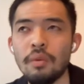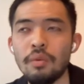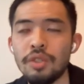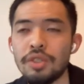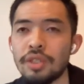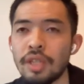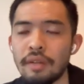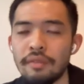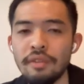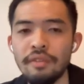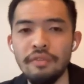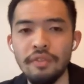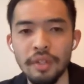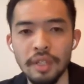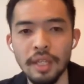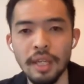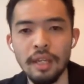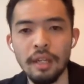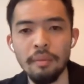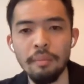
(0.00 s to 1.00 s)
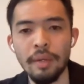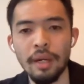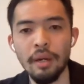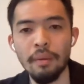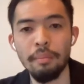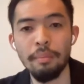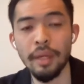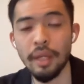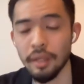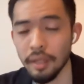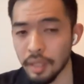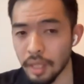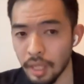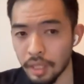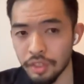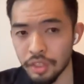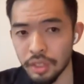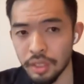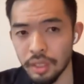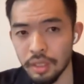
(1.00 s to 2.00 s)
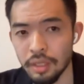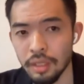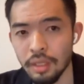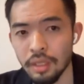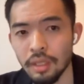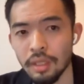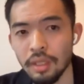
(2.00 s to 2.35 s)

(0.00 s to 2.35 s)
we should never forget about pedagogy.